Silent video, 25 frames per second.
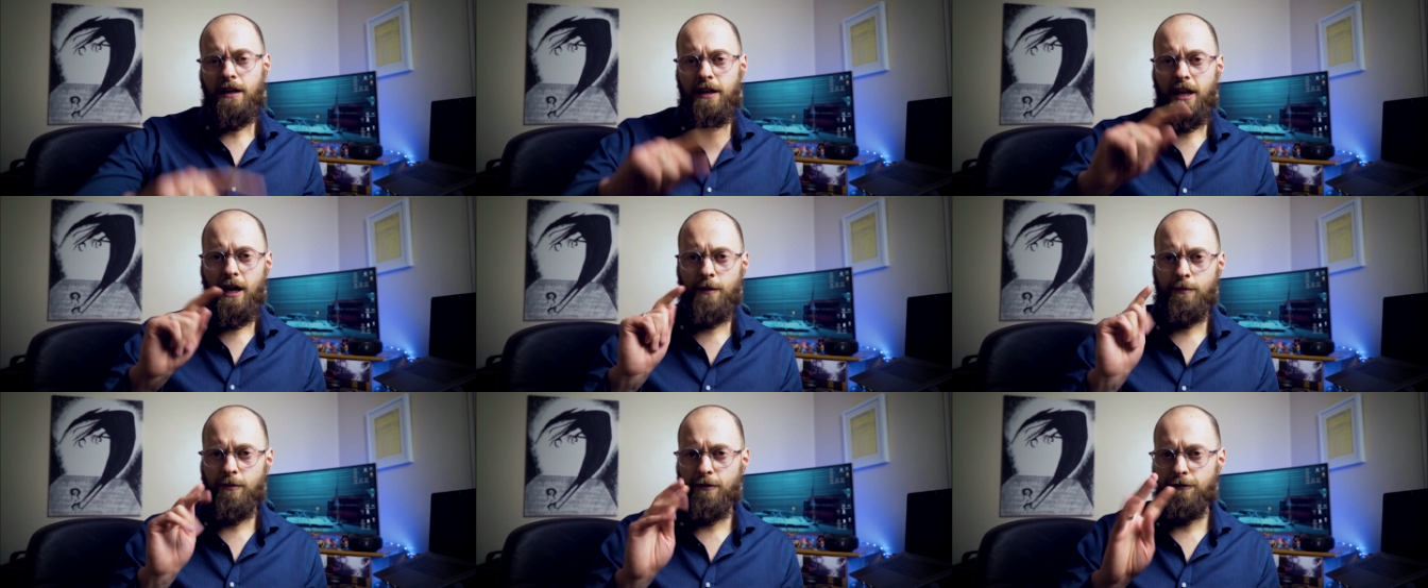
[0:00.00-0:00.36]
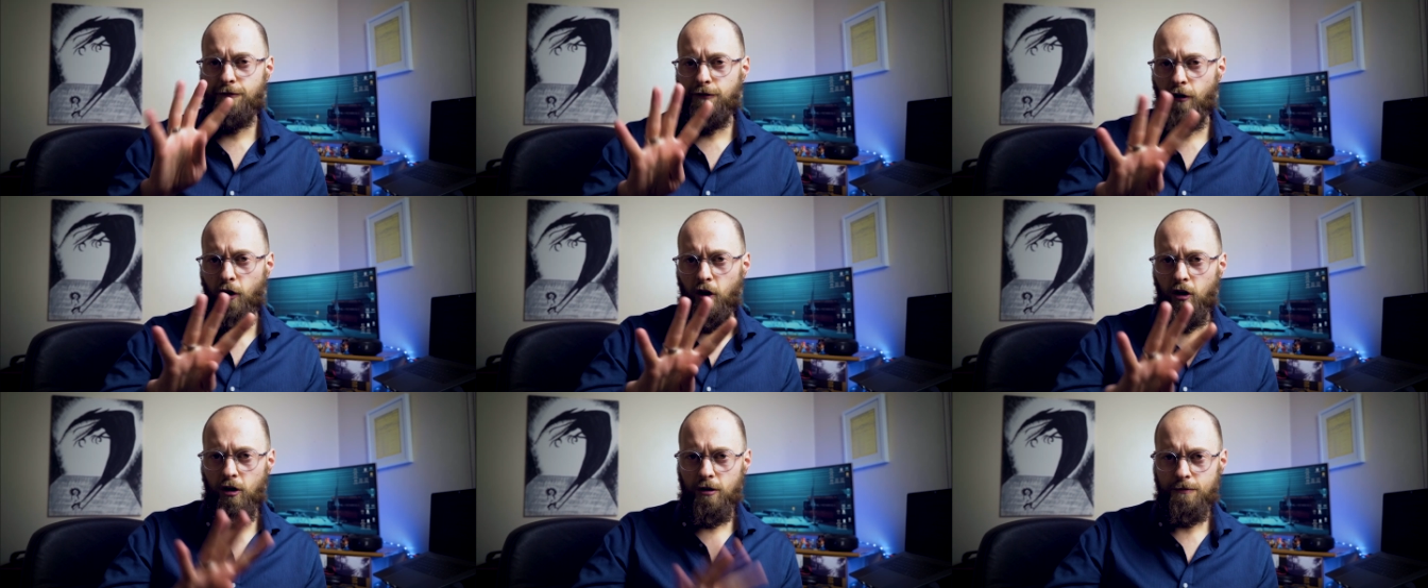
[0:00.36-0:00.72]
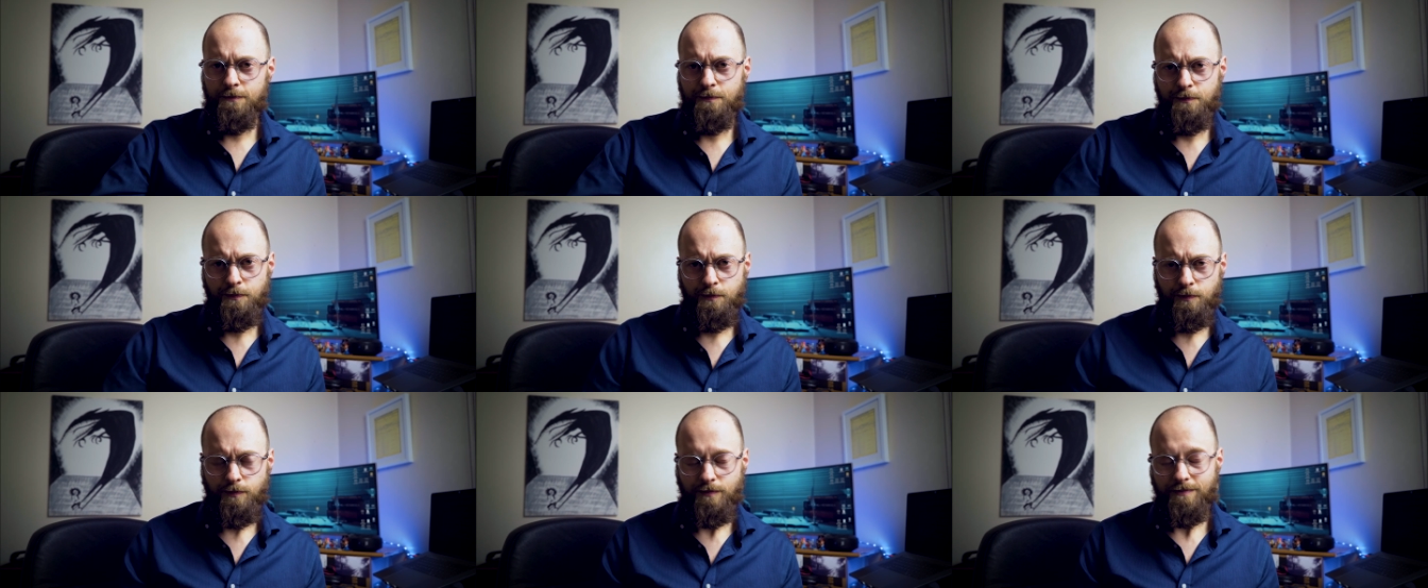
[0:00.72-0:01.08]
Number four,
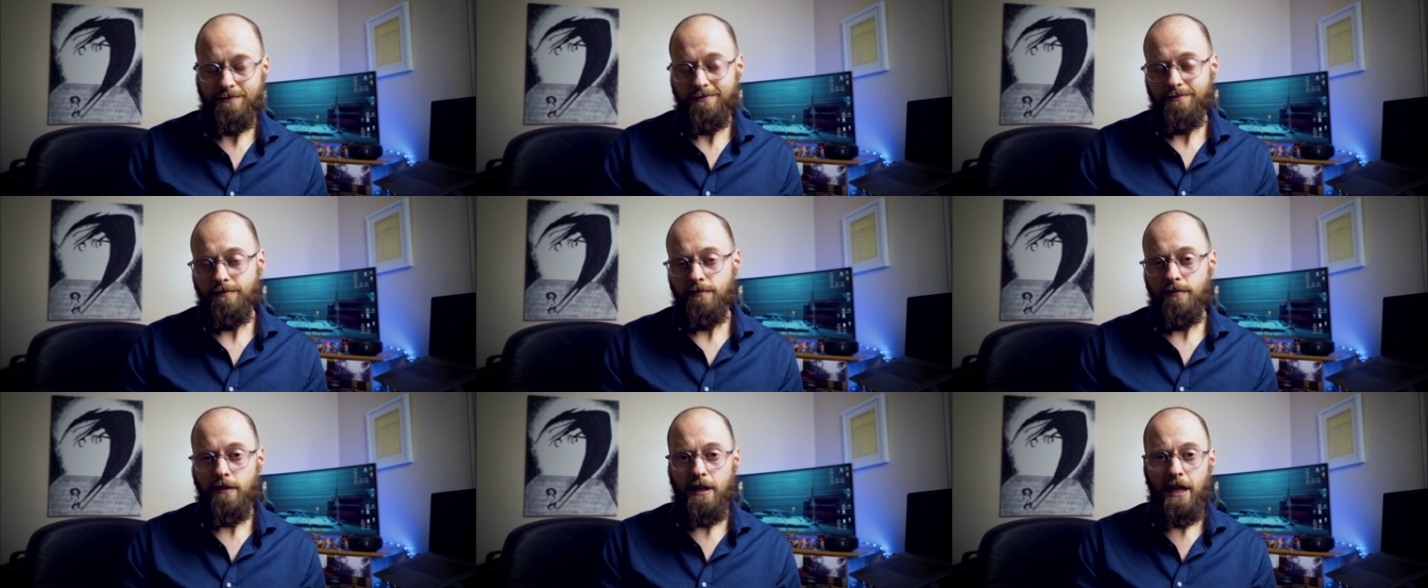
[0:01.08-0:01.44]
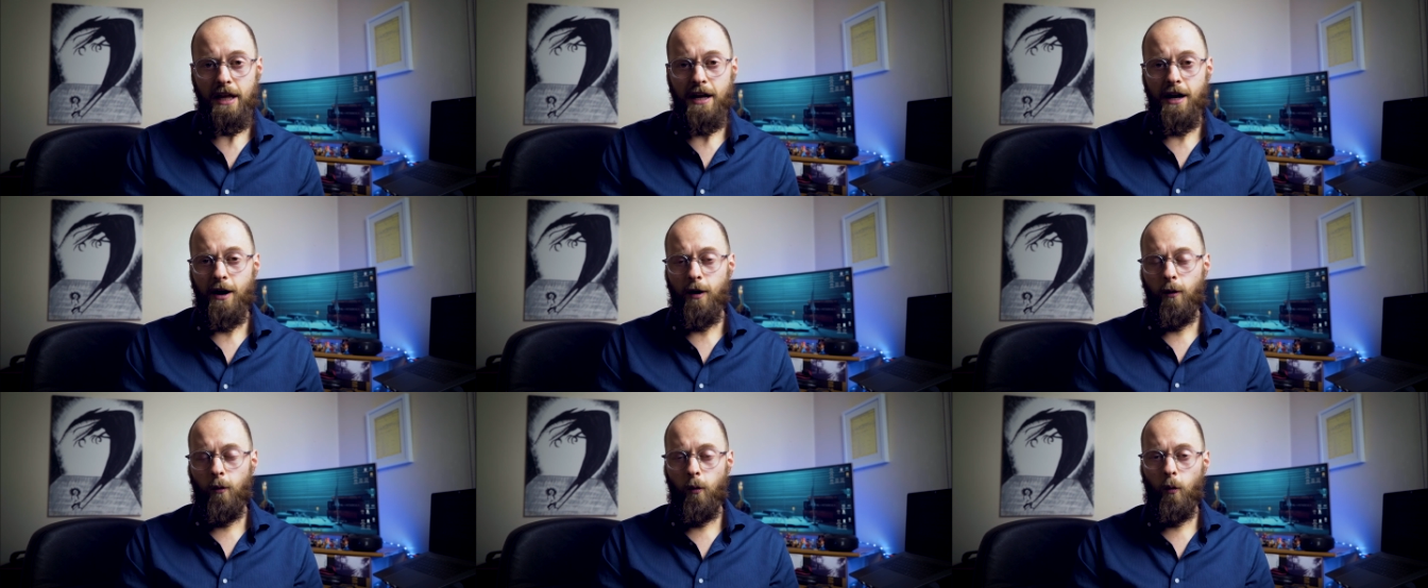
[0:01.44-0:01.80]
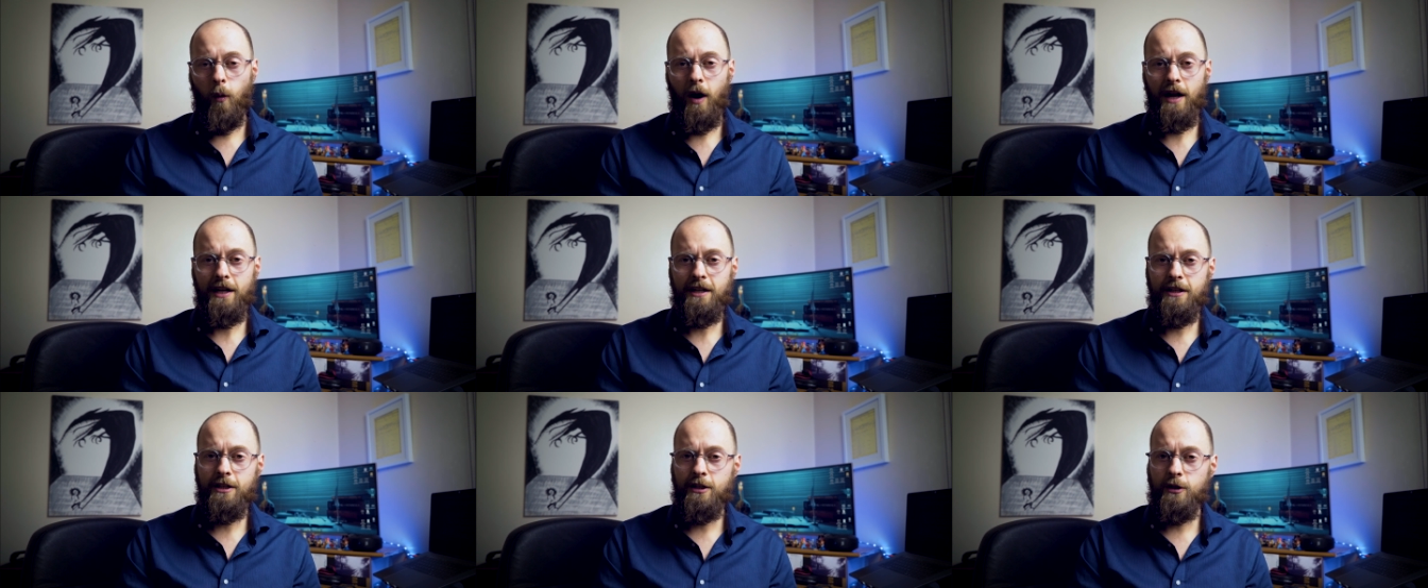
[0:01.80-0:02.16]

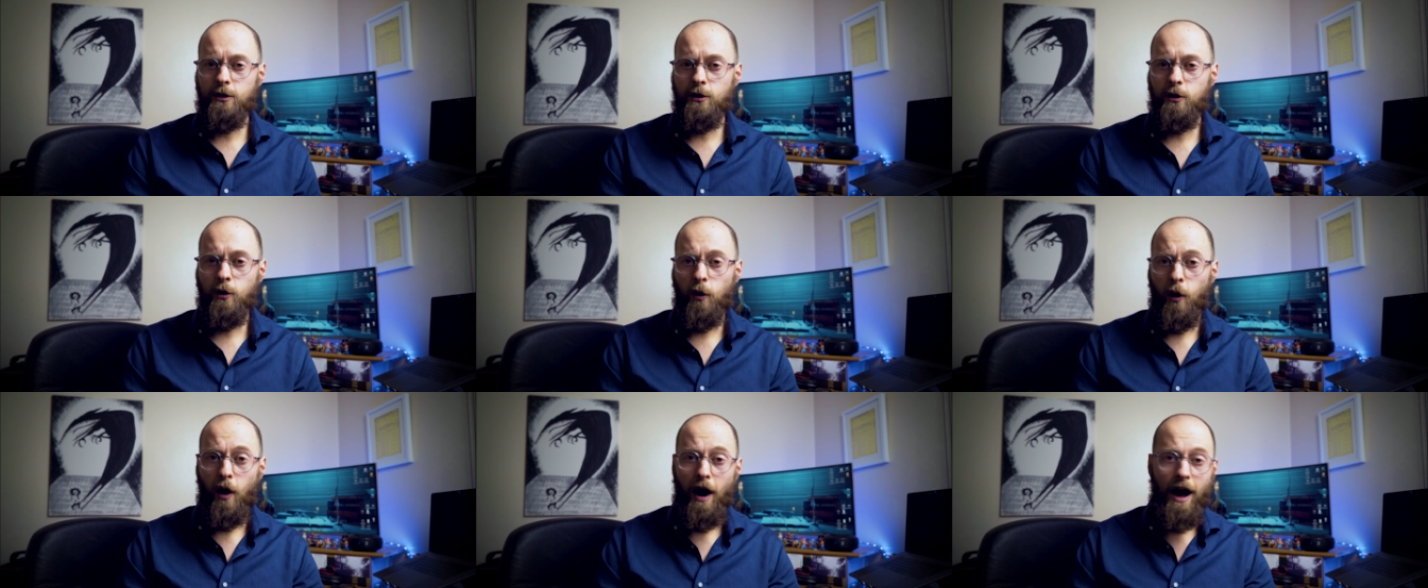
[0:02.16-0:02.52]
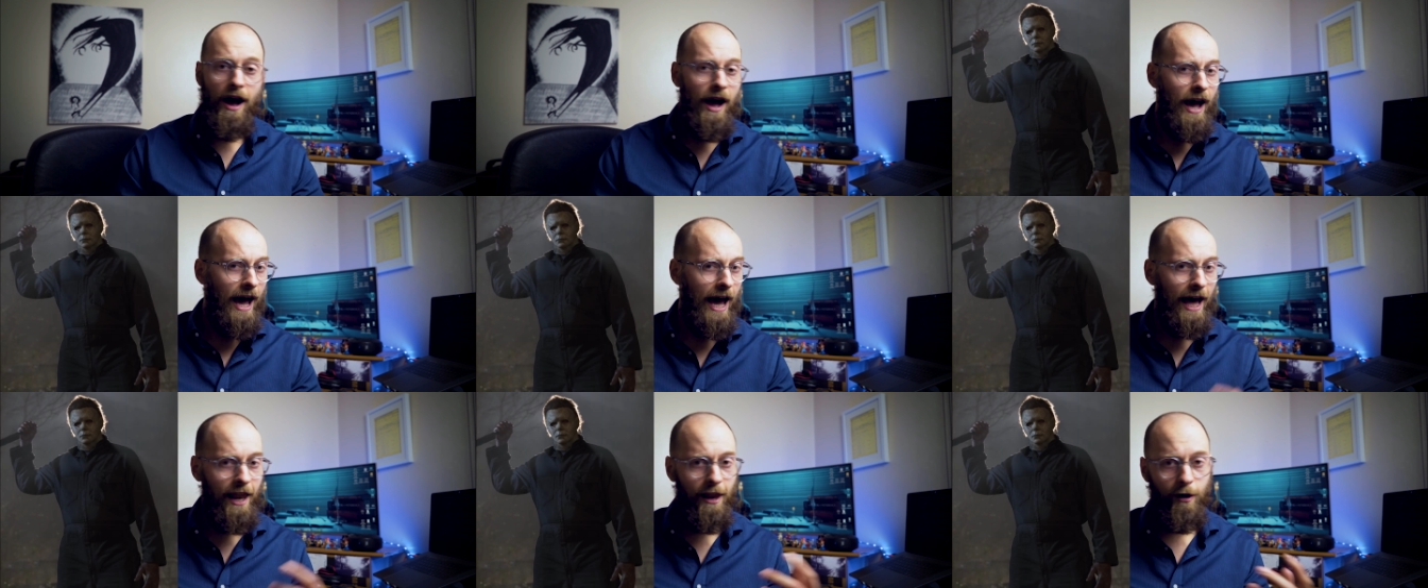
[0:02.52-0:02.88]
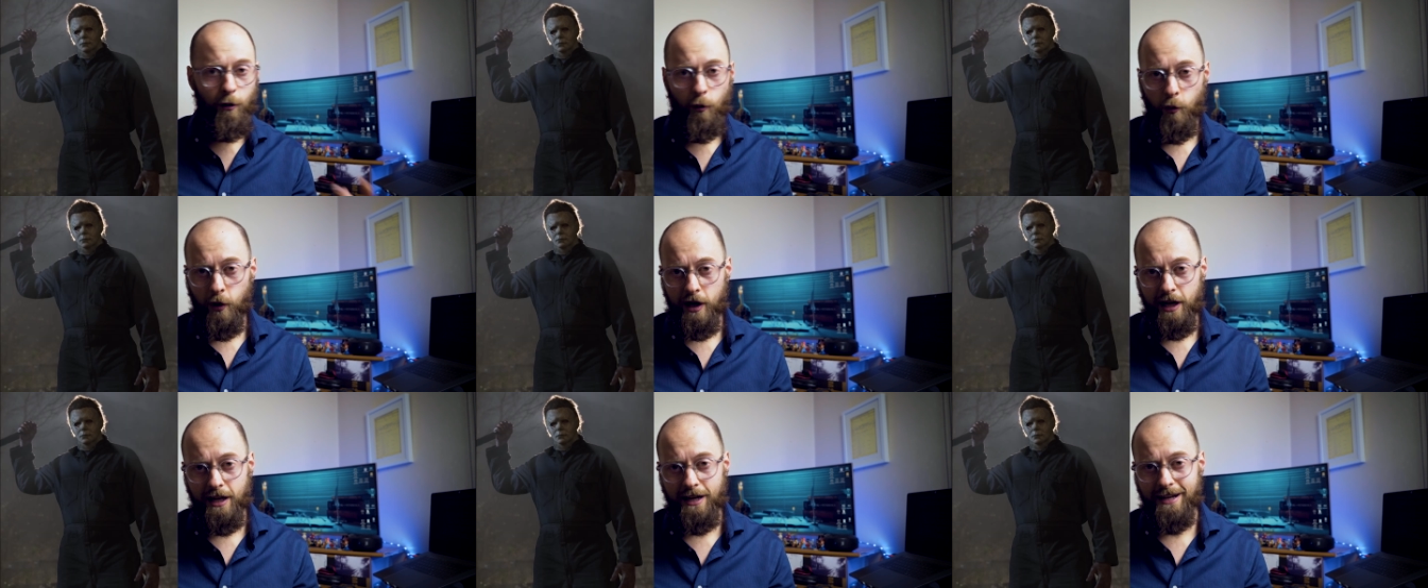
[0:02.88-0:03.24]
what do
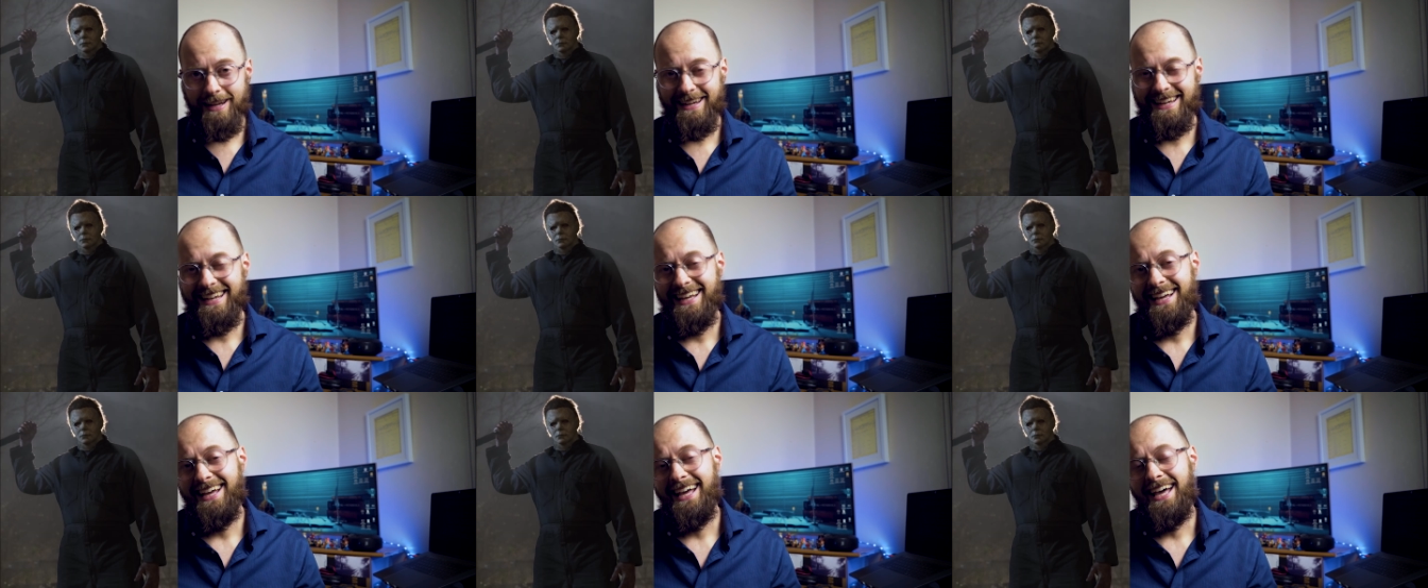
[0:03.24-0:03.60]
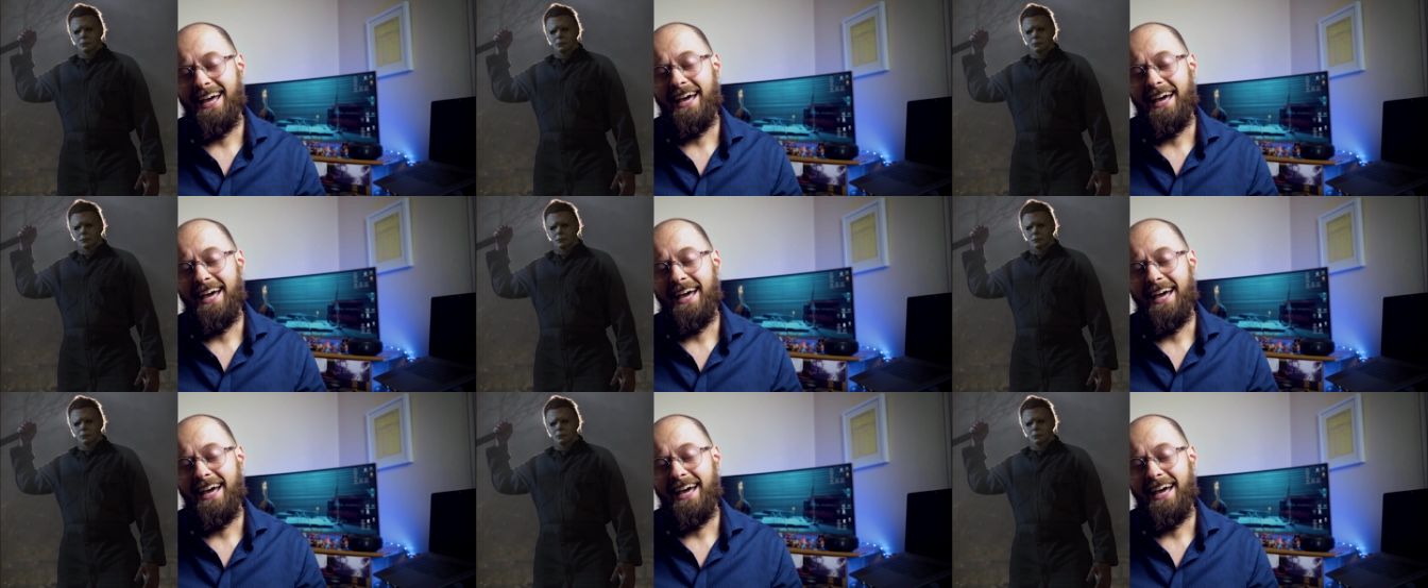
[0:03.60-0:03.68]
Halloween